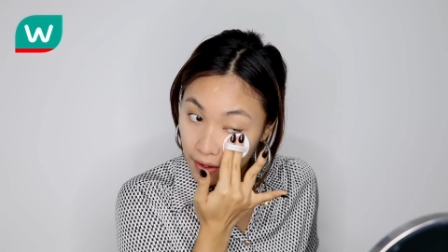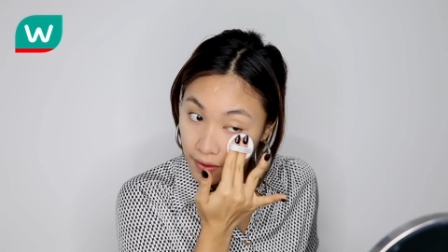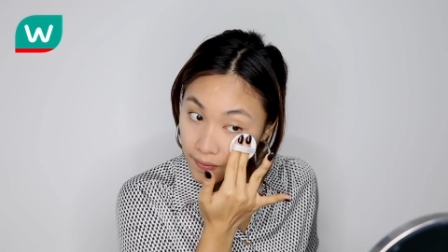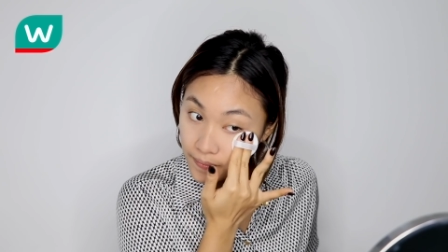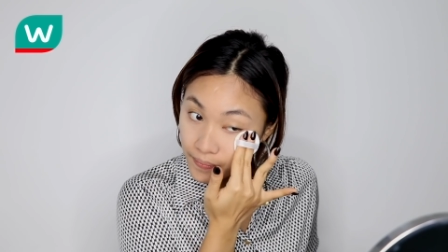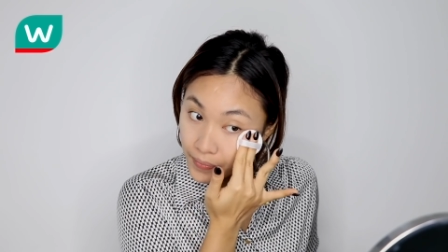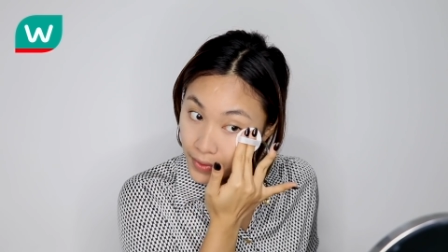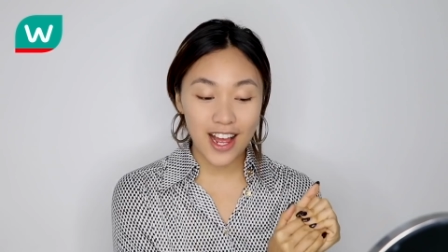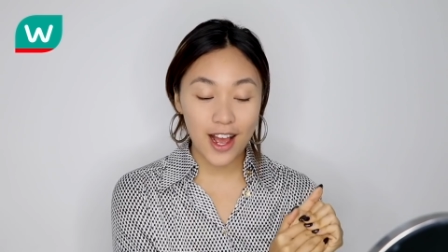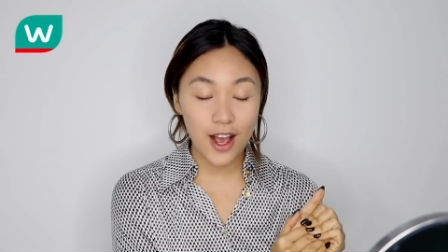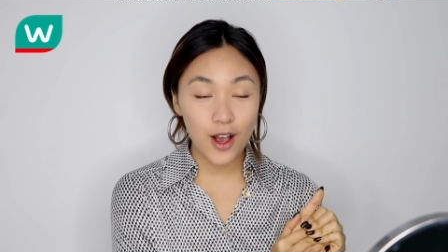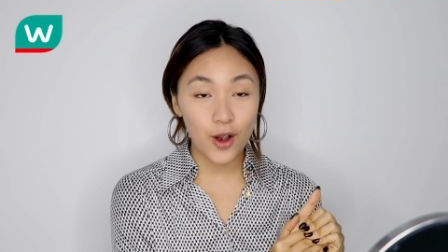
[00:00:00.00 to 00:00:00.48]

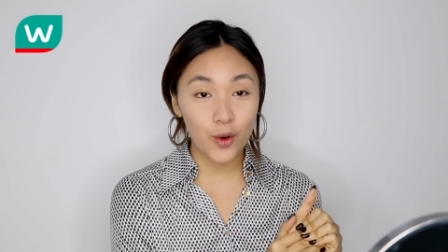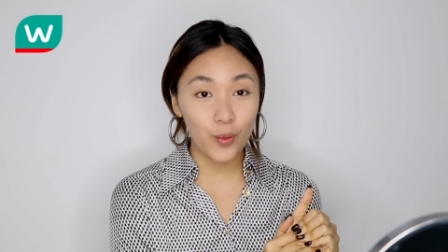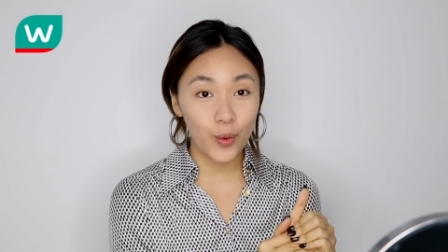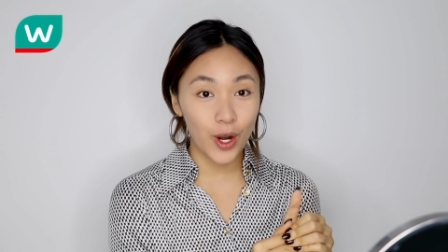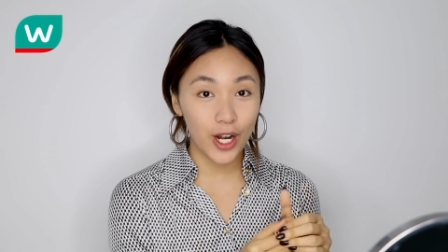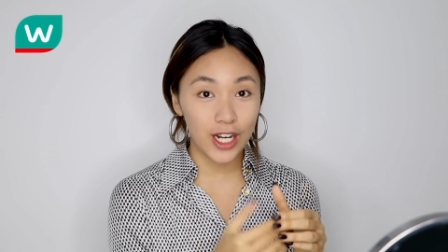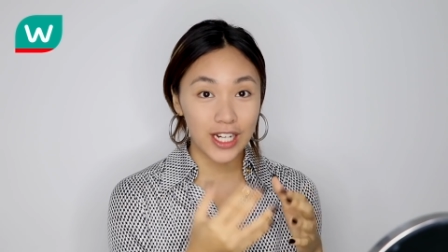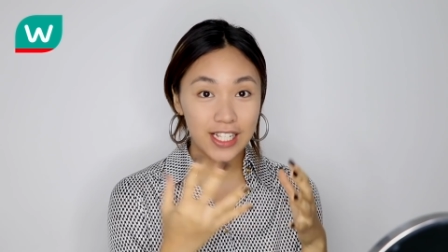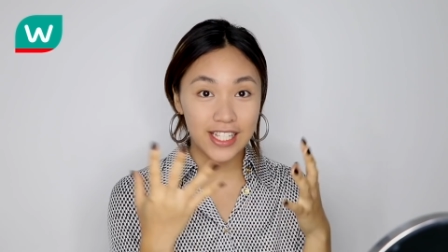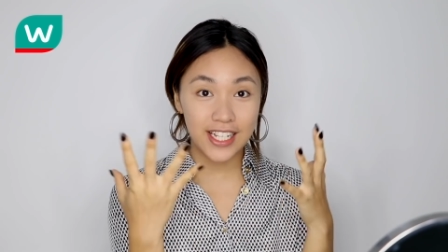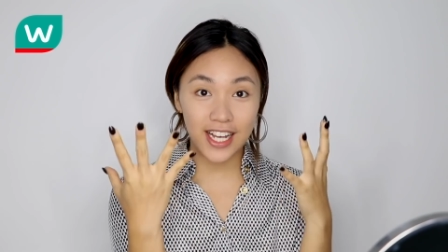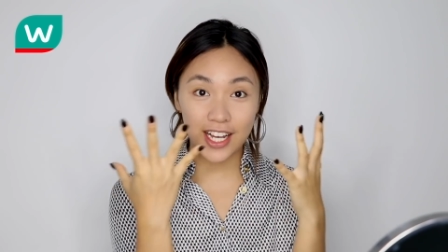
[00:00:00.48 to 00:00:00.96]
Now
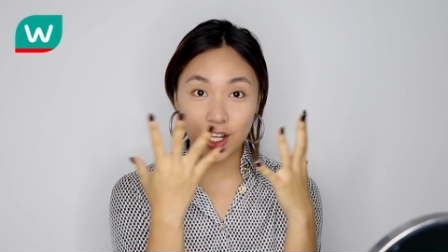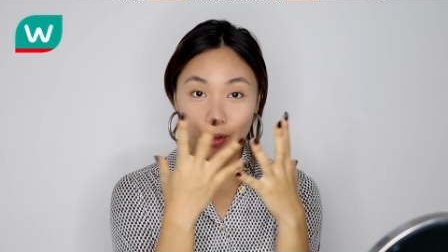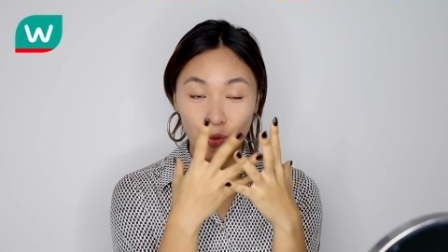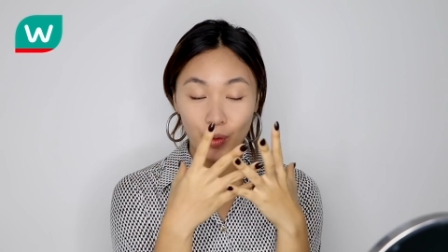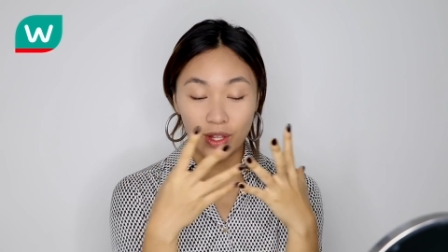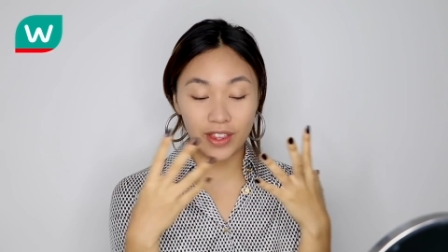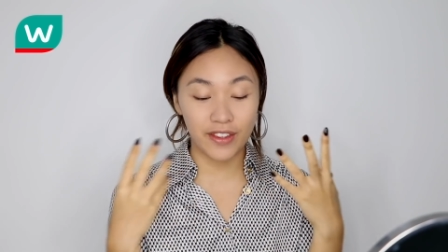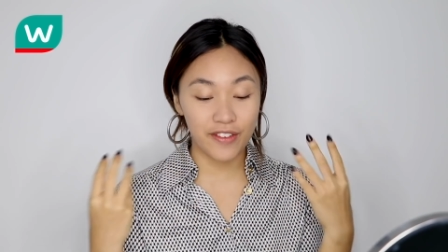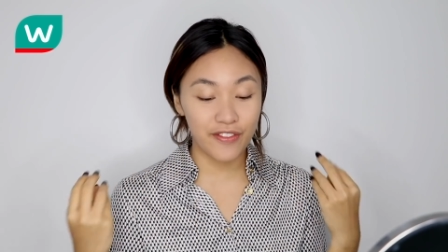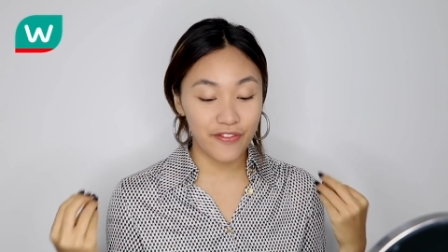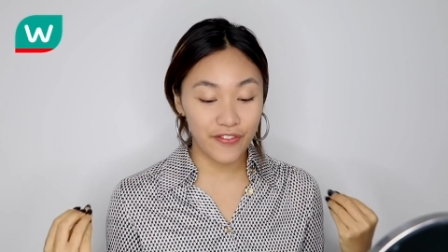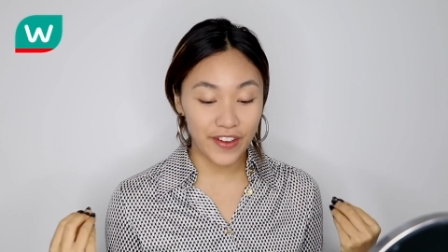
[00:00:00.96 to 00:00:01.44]
we're done with
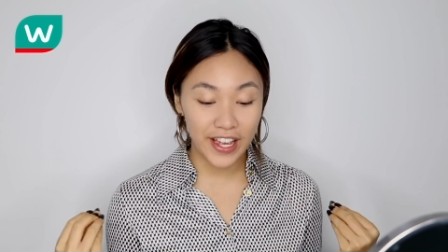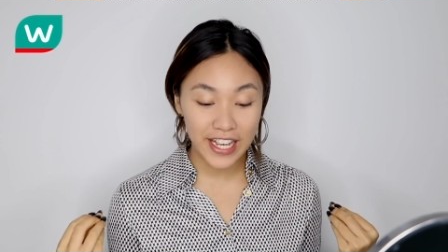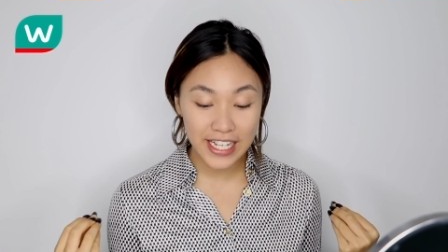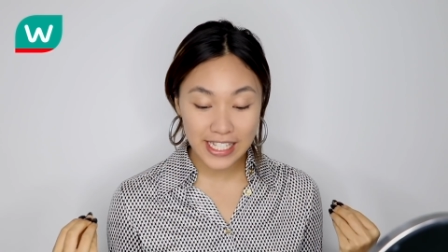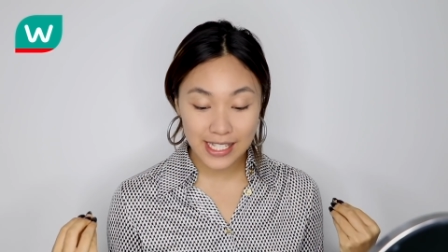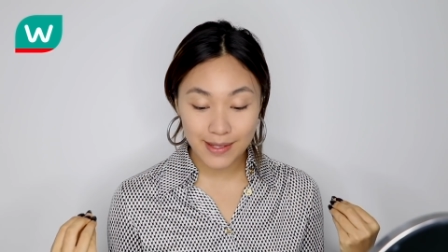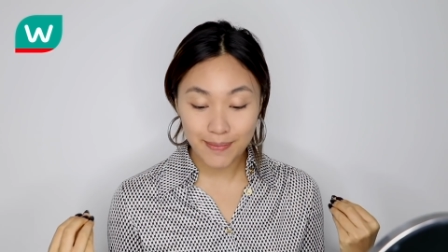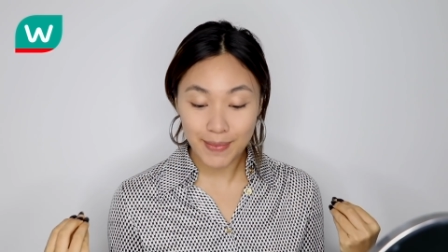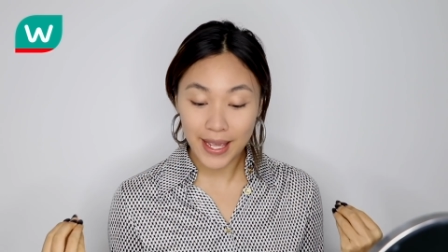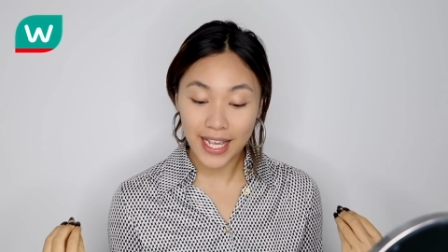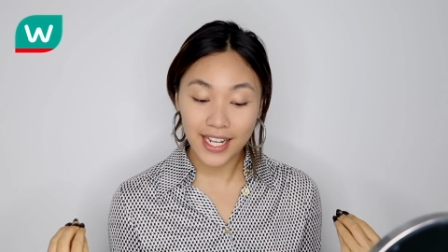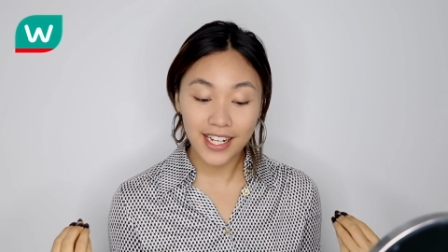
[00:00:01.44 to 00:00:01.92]
the face
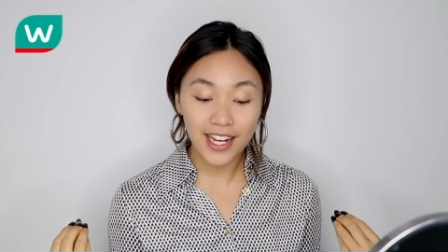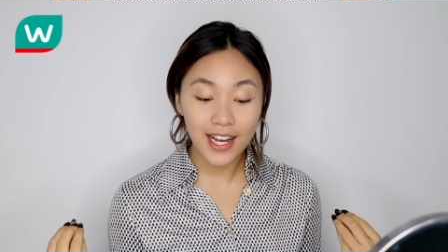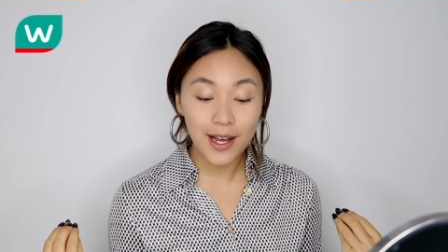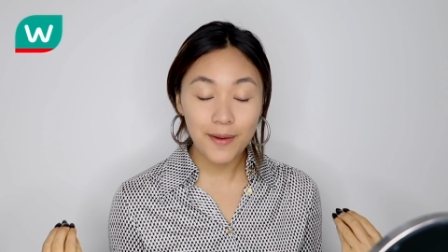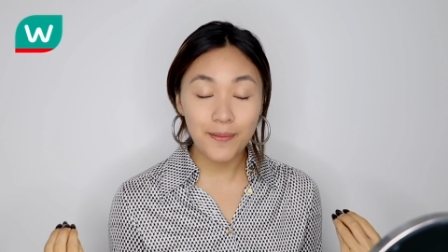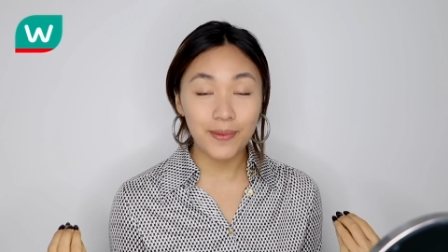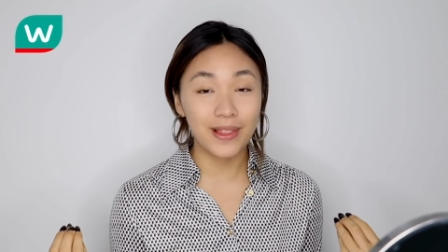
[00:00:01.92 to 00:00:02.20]
makeup.